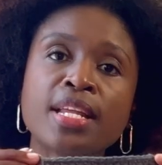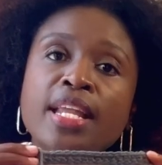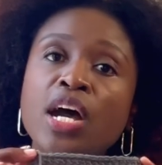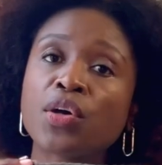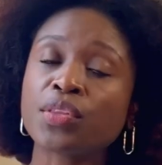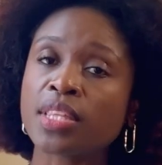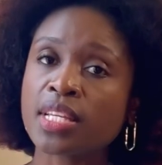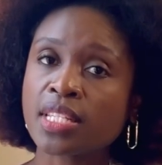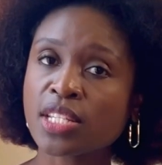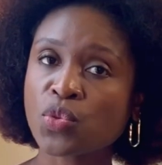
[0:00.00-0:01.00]
Now
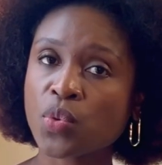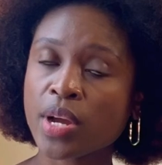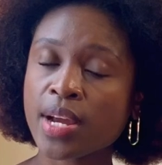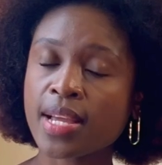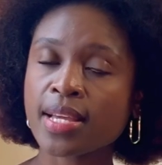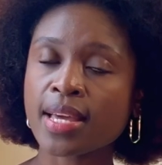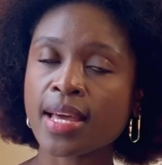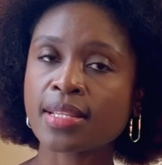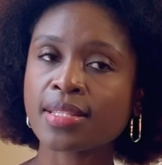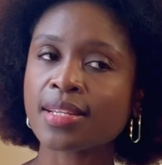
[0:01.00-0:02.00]
this is where it
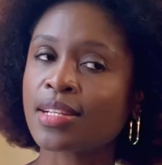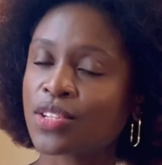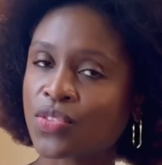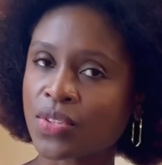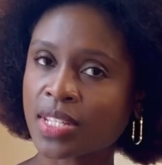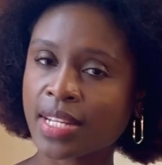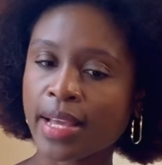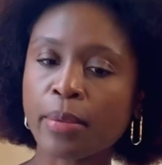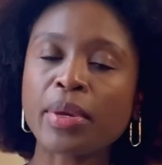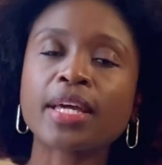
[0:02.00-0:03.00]
gets
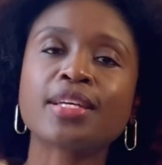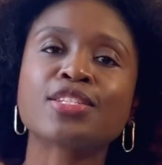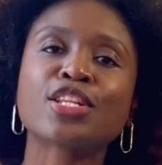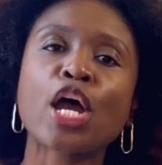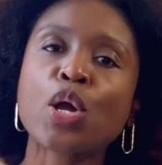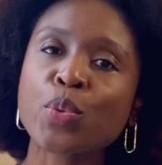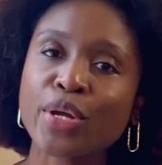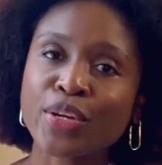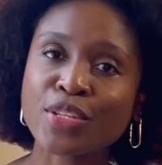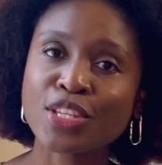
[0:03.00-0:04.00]
interesting, because now
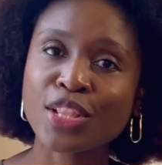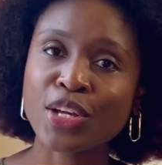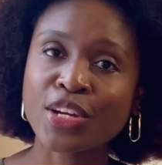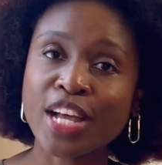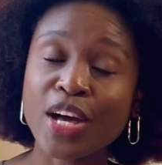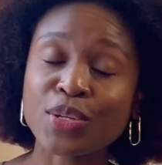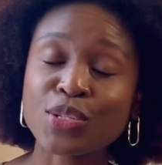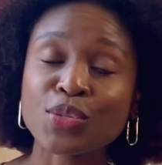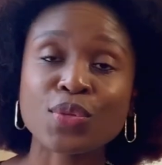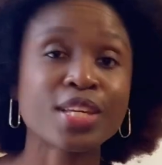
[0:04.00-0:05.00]
we're going to learn how to
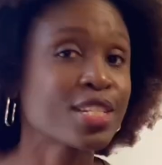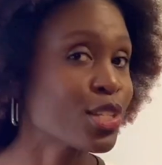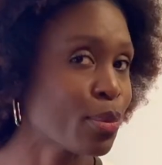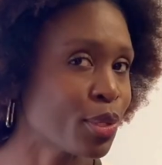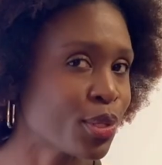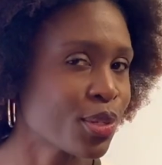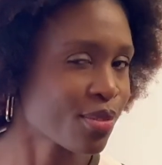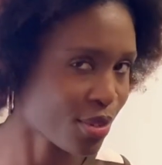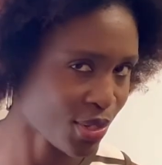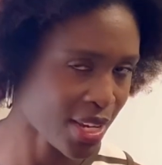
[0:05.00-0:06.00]
do the double
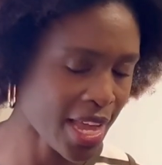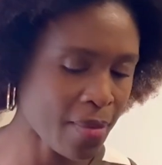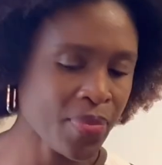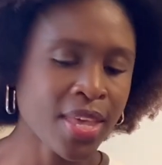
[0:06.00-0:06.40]
crochet.